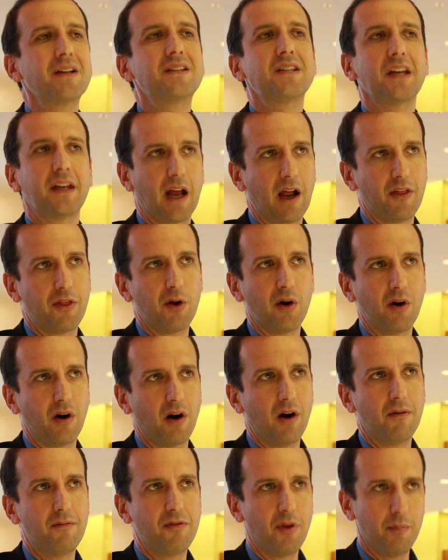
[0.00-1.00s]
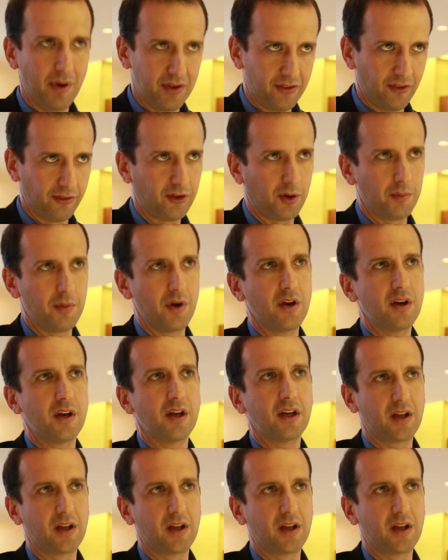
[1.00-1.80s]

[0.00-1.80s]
together of the business community,